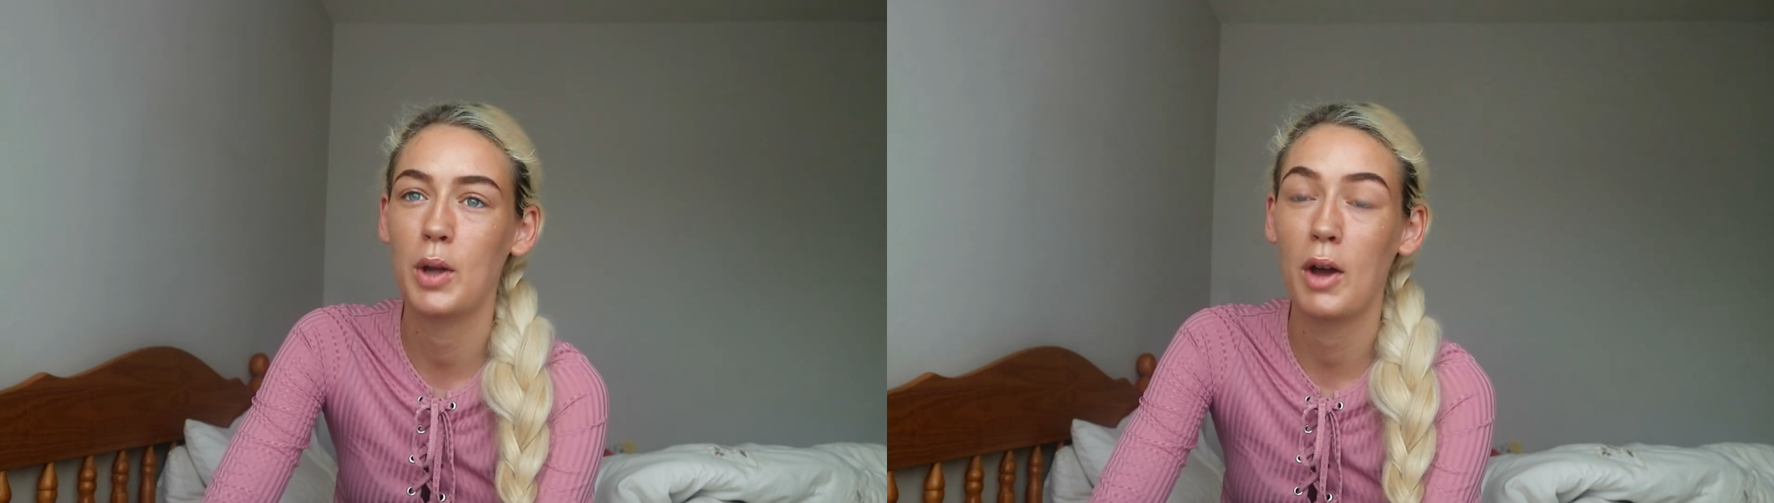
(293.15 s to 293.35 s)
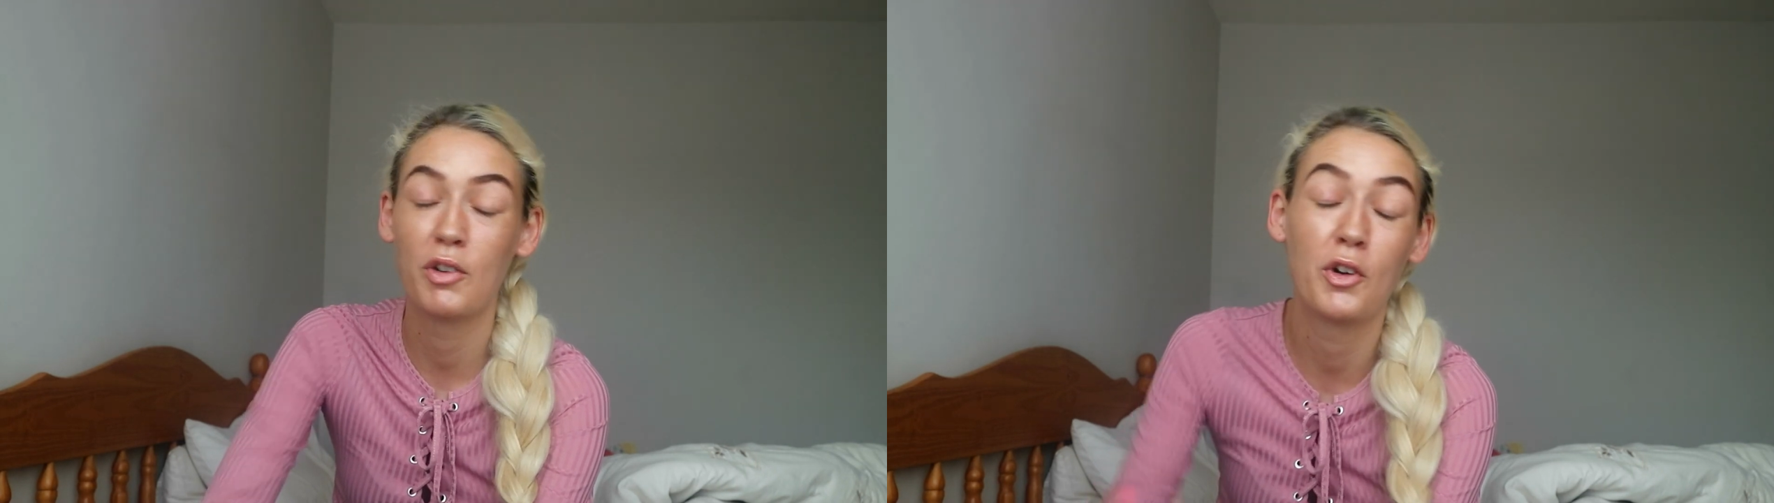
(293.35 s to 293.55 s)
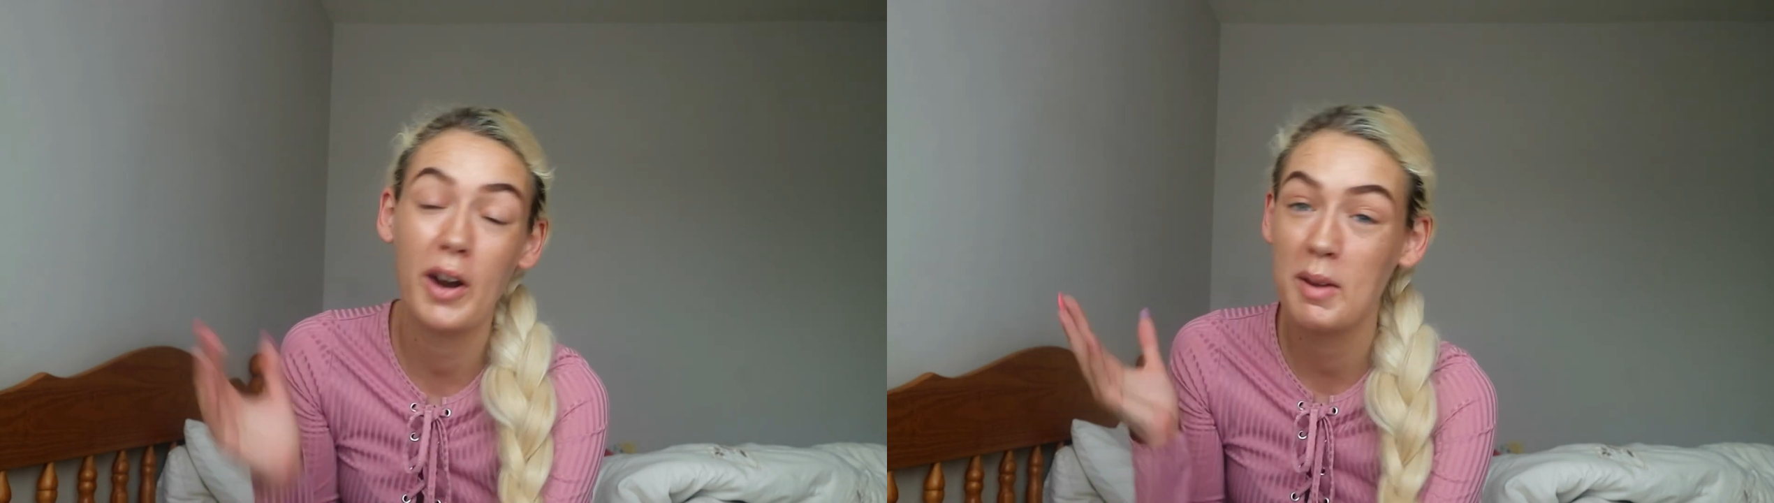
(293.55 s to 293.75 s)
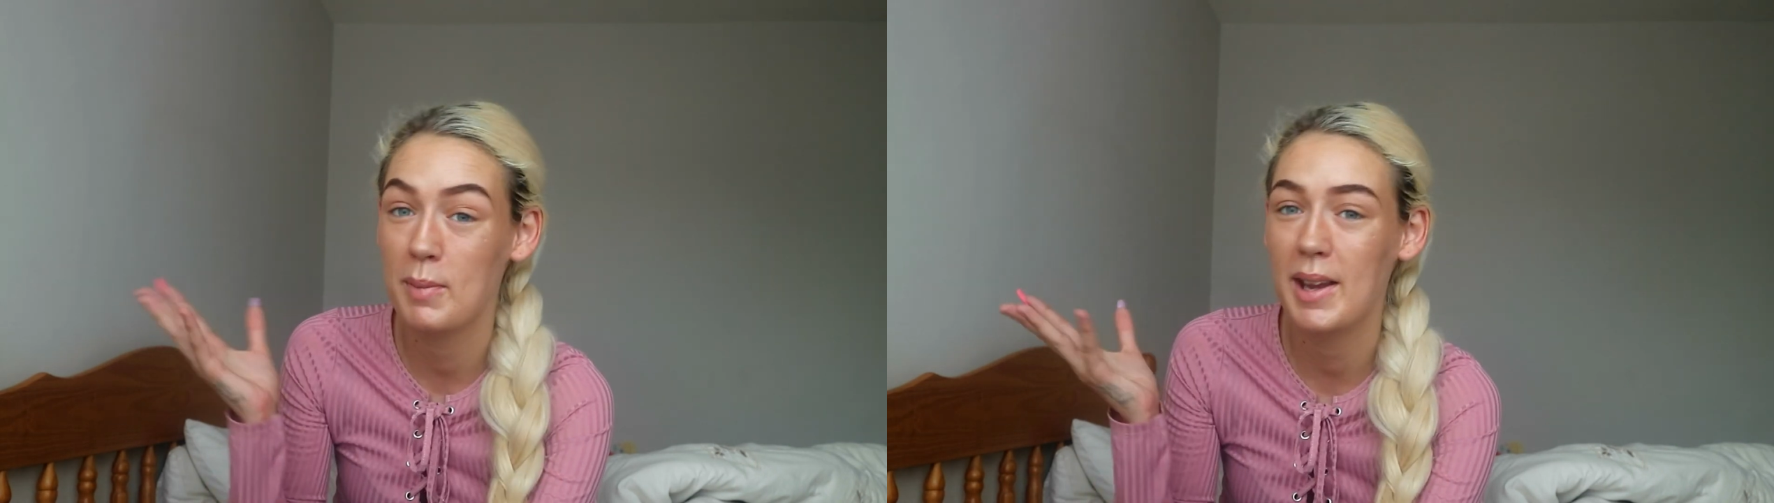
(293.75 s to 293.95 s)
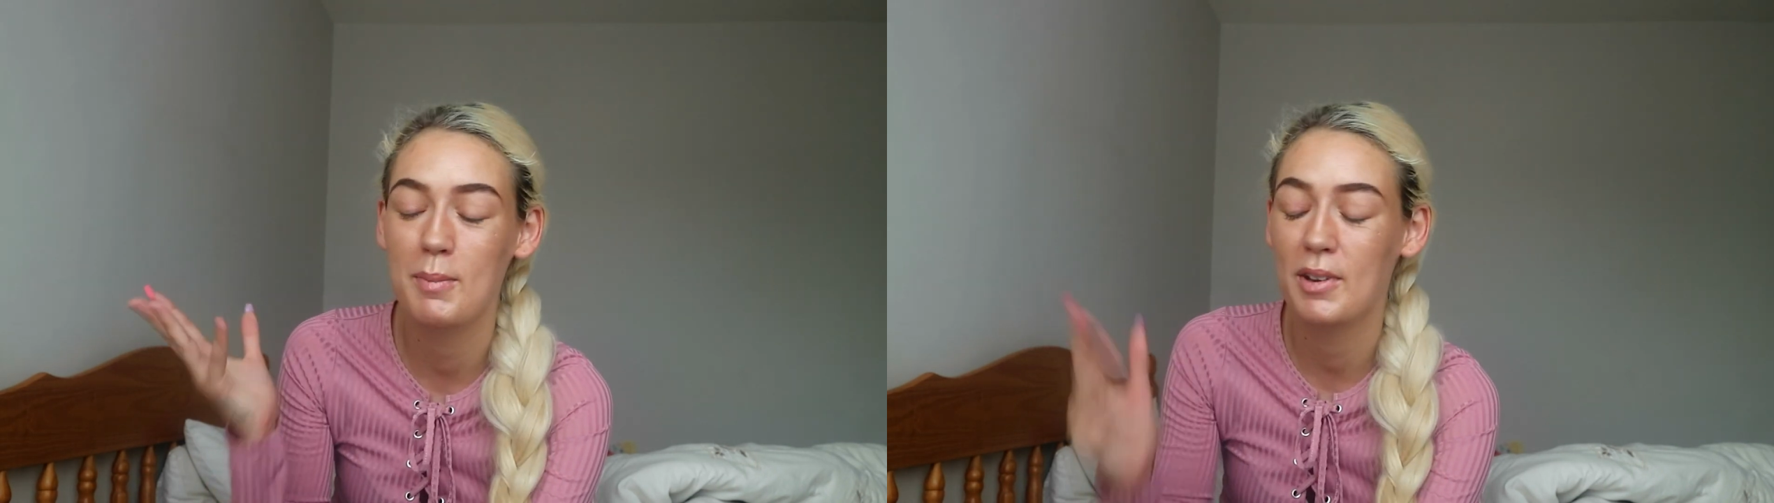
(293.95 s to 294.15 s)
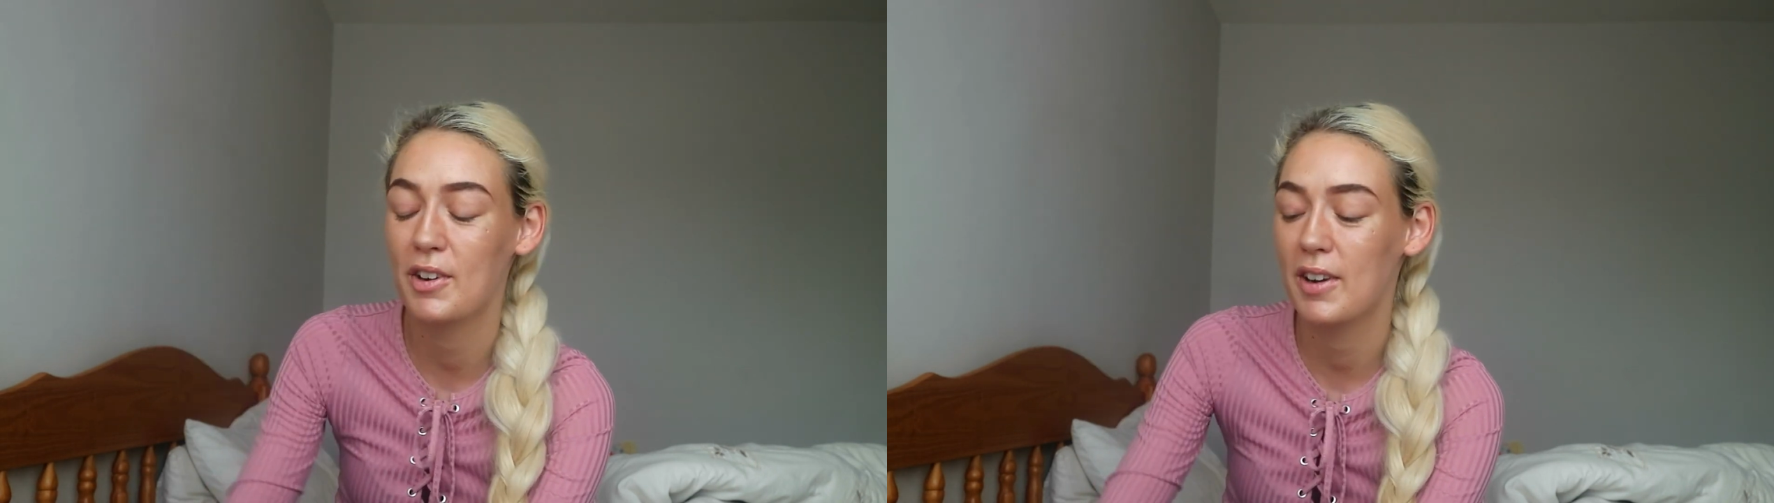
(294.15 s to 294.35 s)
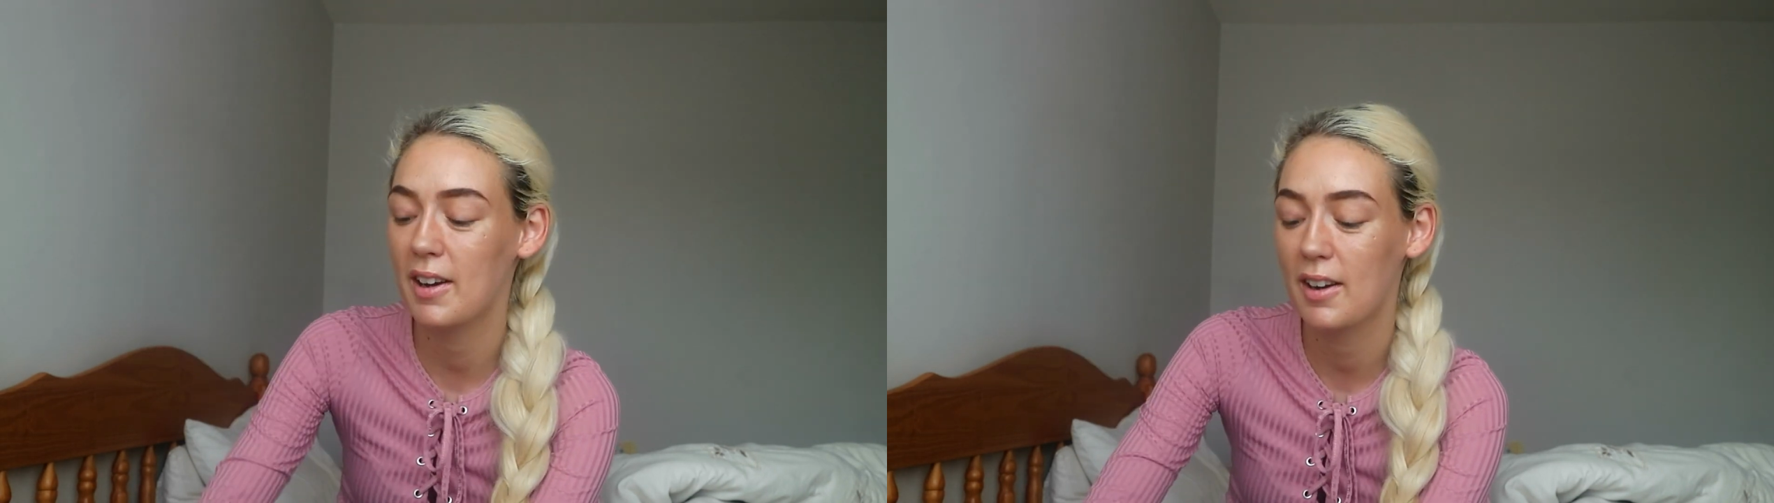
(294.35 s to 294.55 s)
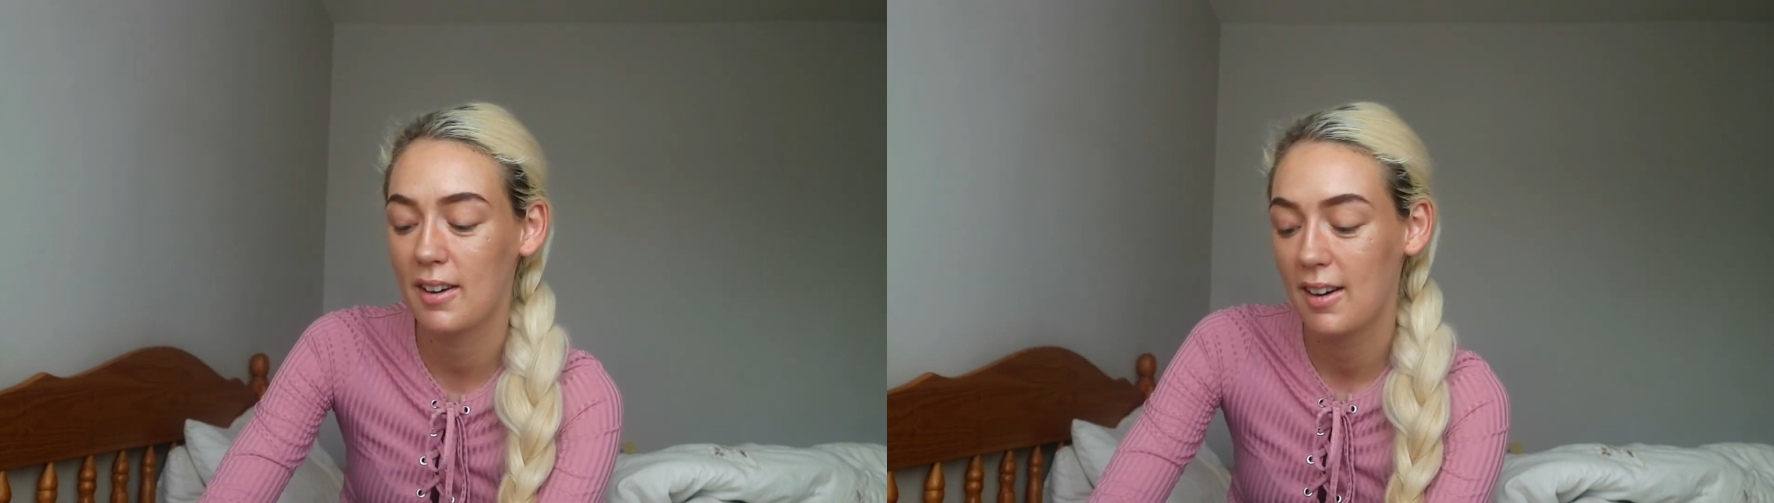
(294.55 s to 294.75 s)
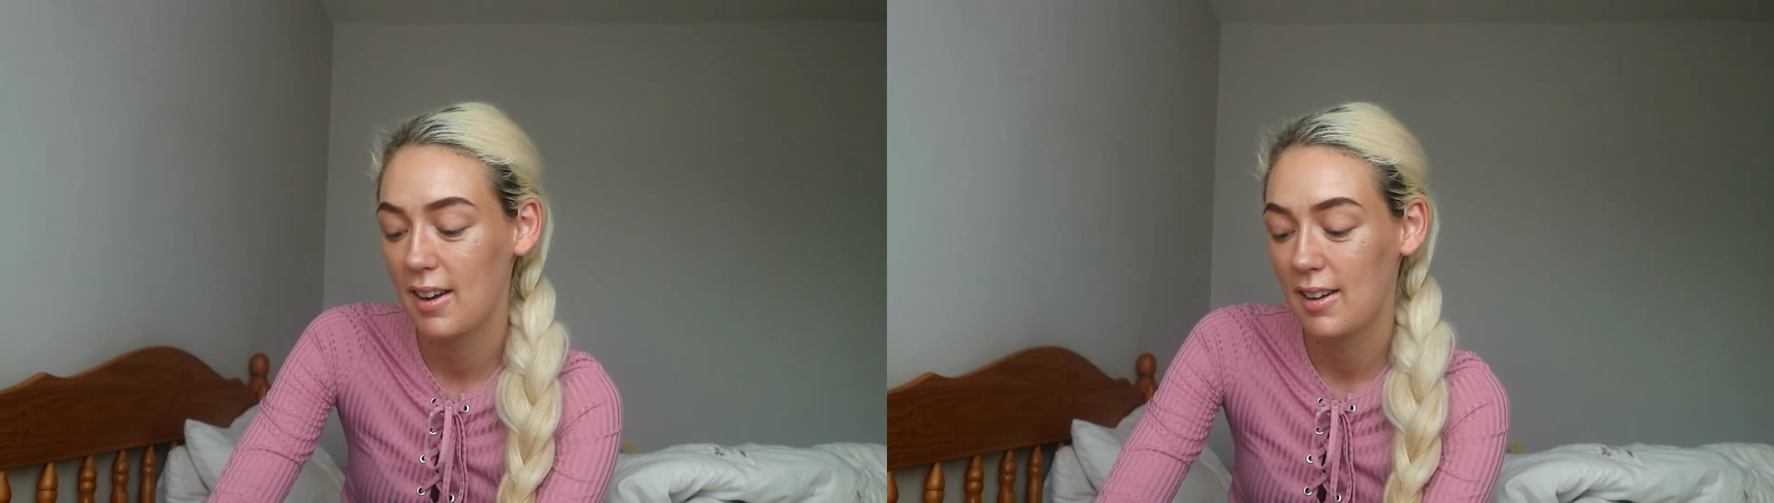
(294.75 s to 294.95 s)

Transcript: you have a crying baby in your ear,